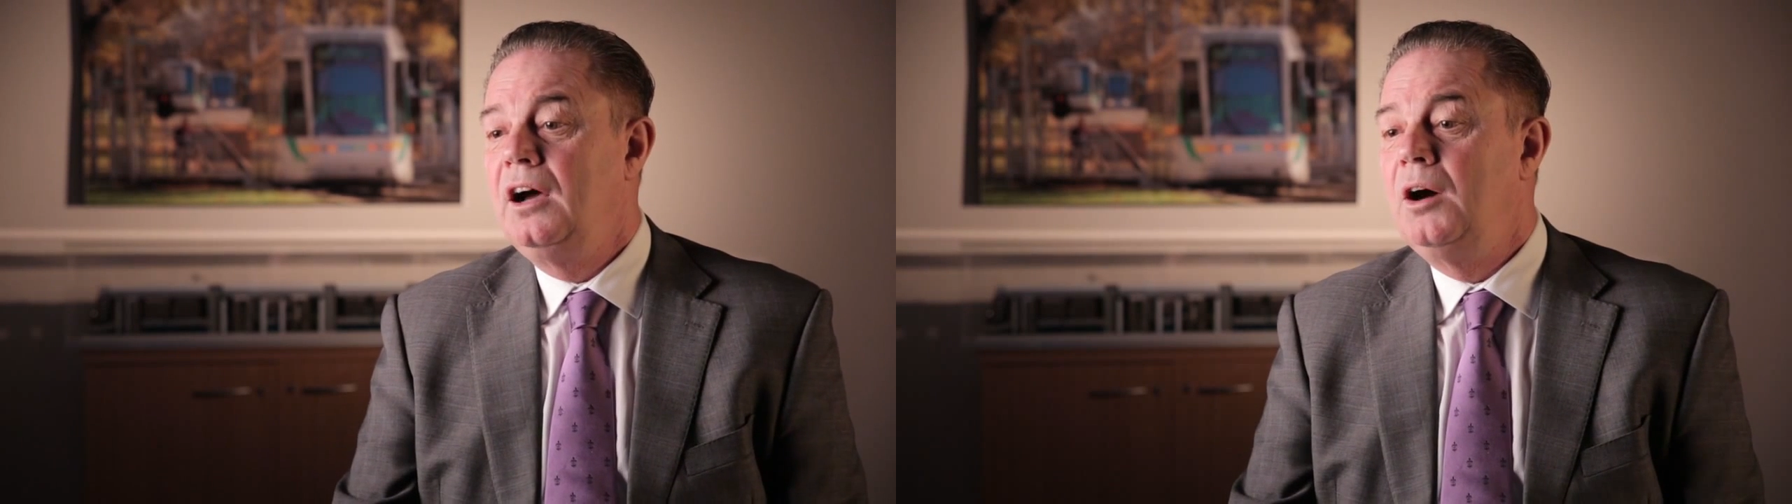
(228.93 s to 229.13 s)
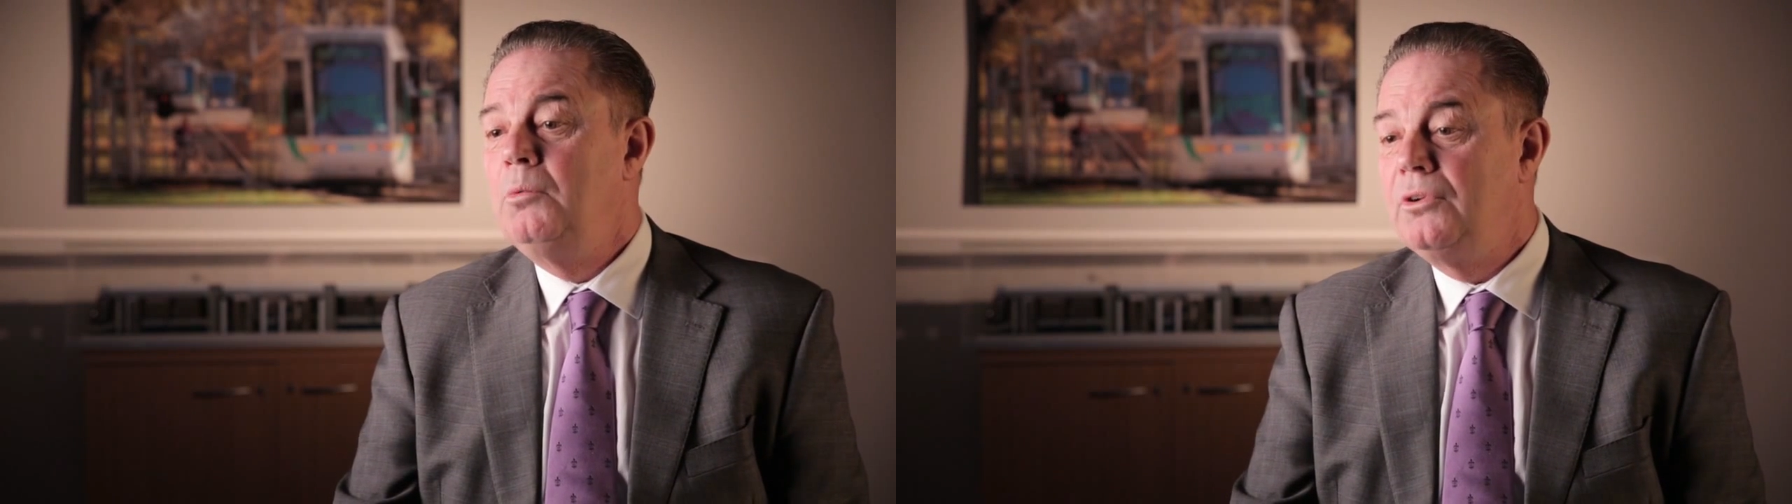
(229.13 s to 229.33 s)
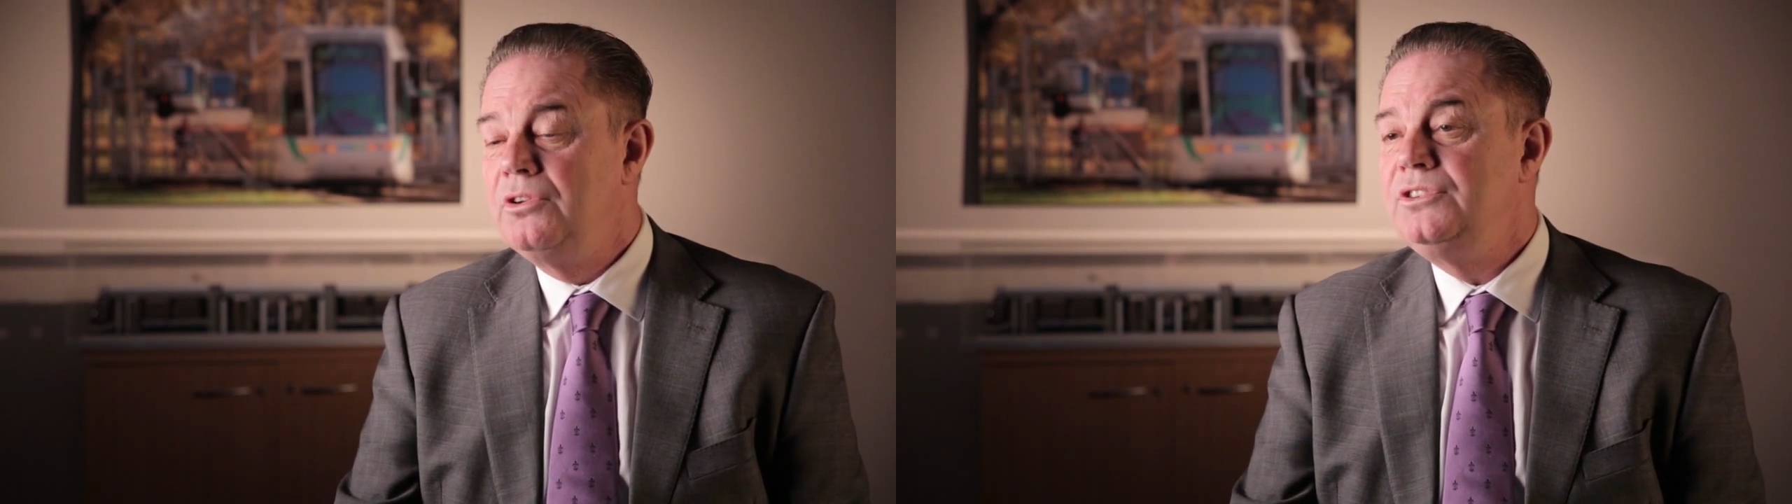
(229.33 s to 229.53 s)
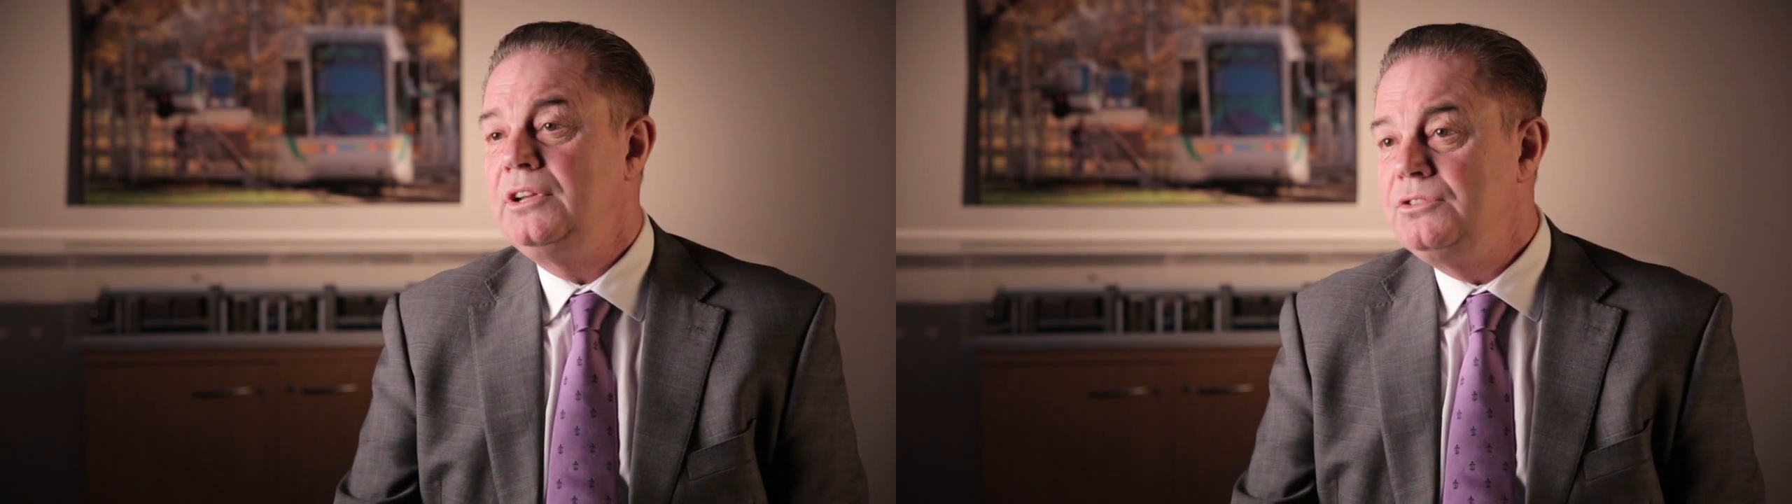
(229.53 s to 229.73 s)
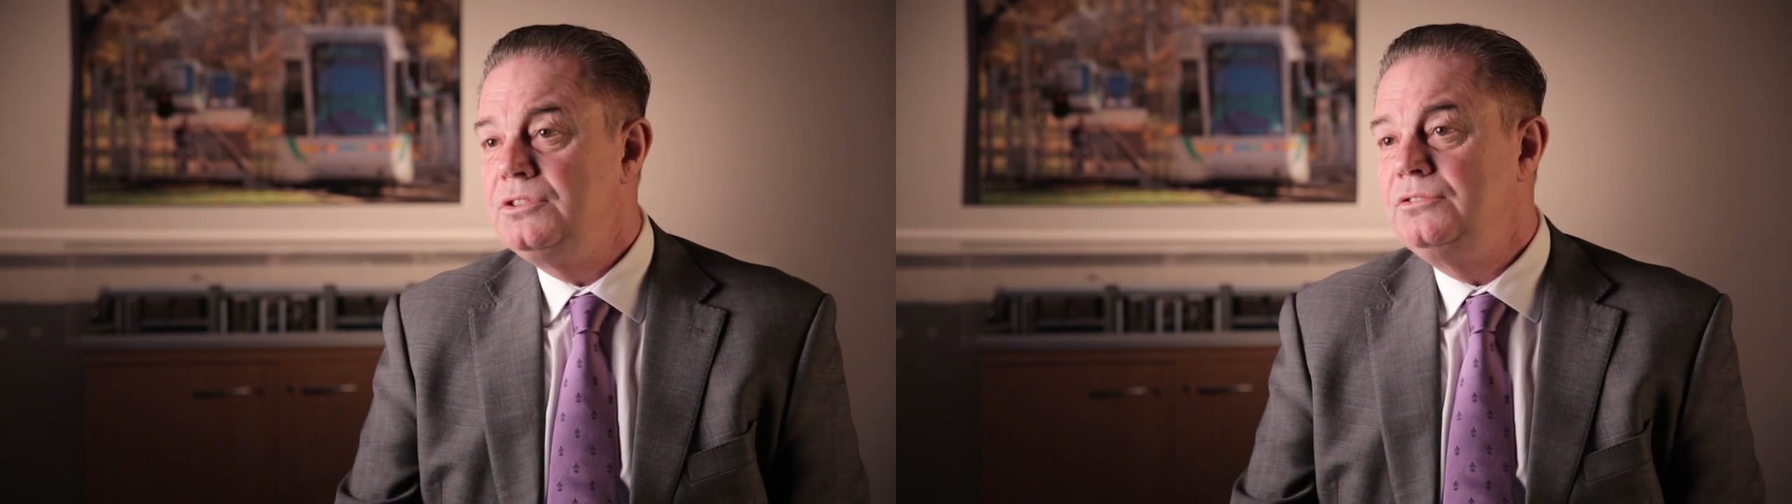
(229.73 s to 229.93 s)
We'll
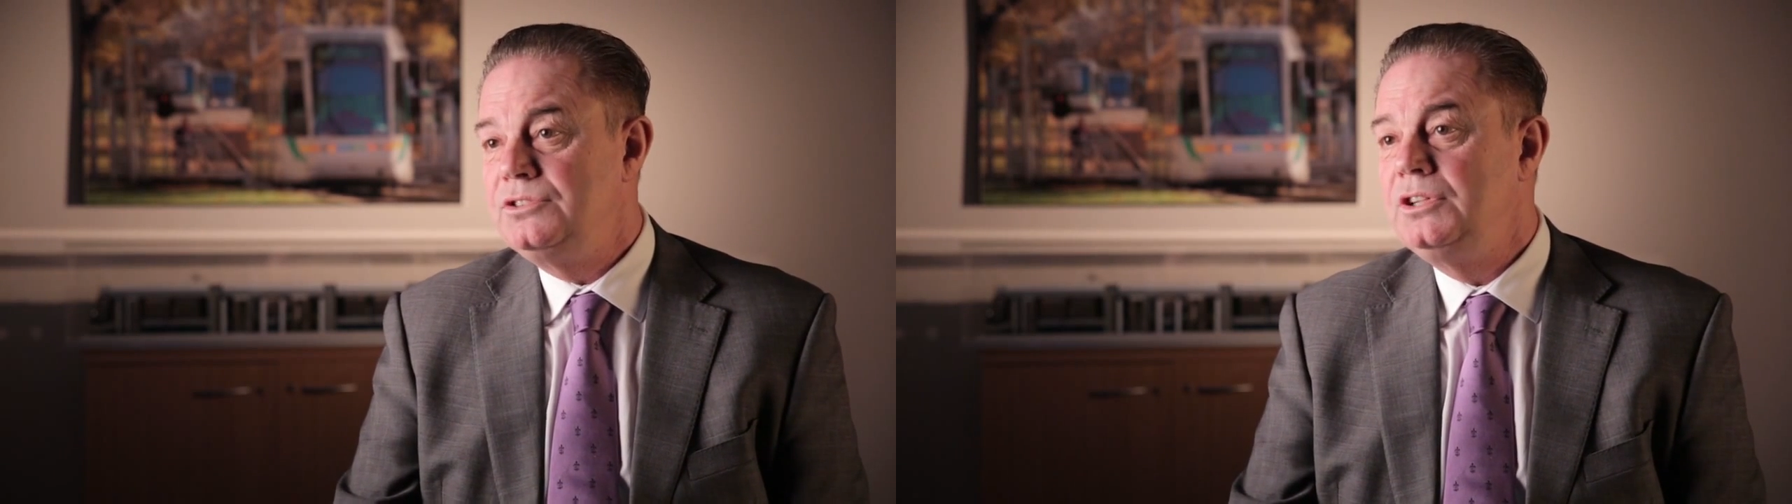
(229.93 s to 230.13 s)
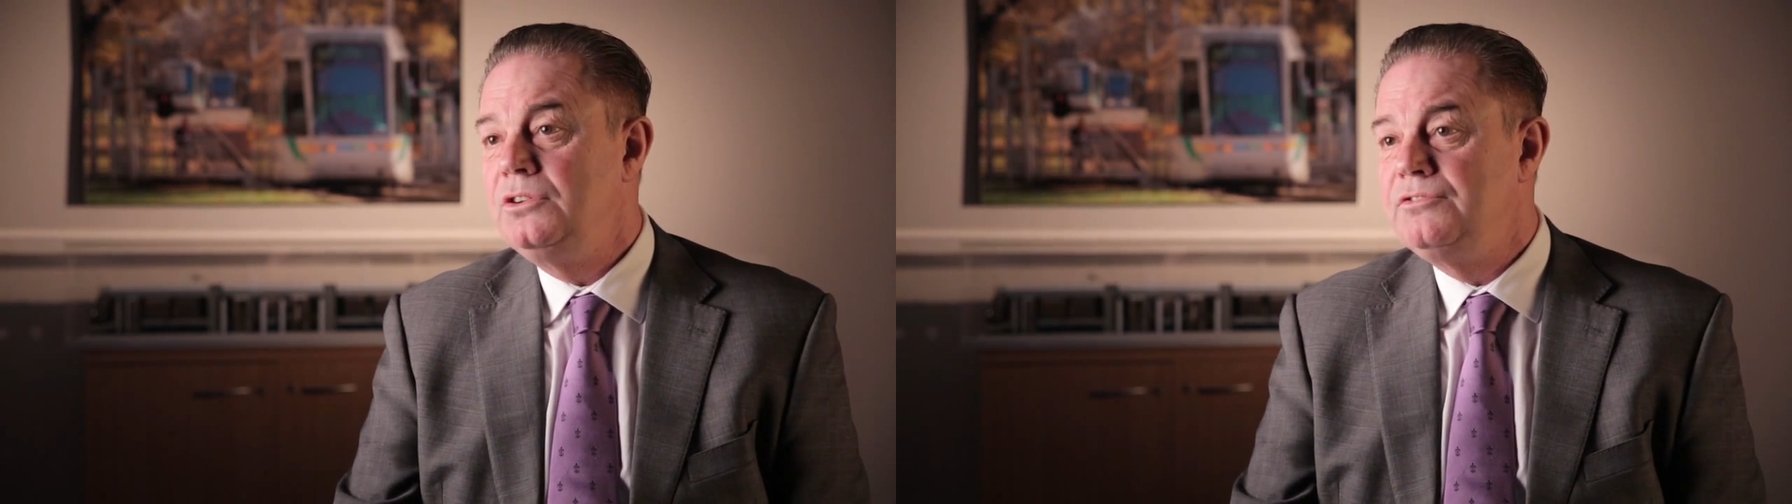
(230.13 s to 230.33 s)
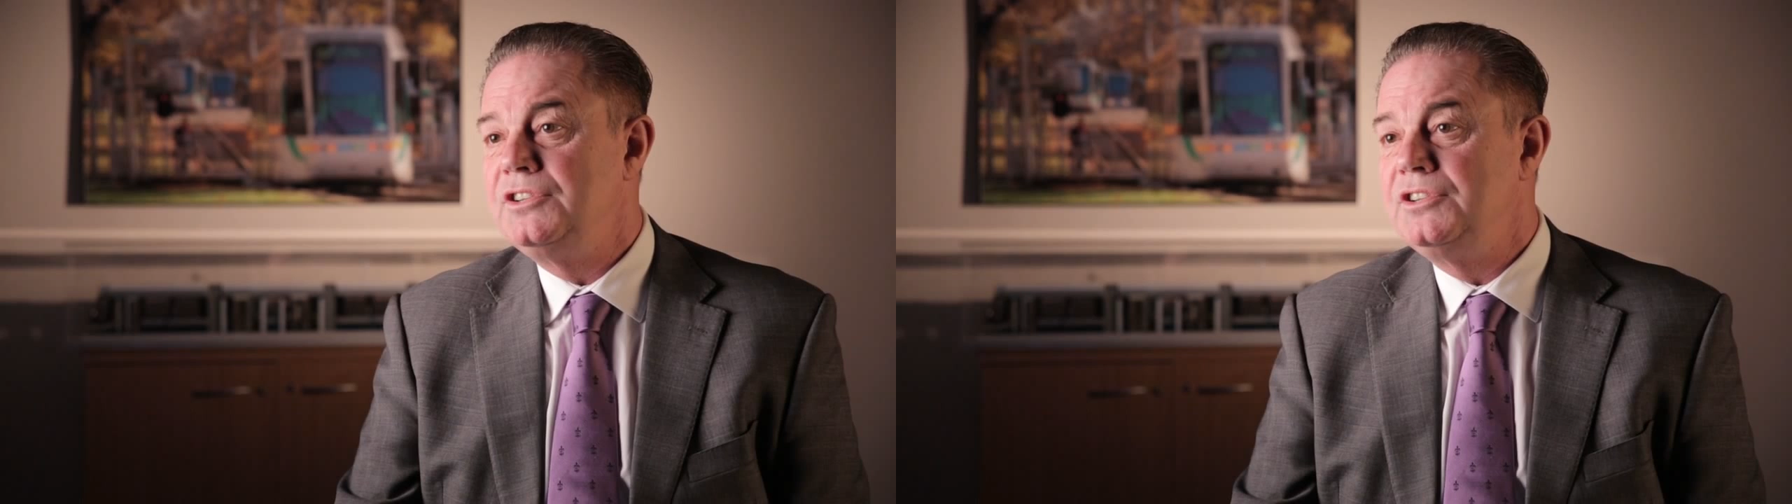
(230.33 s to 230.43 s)
continue to use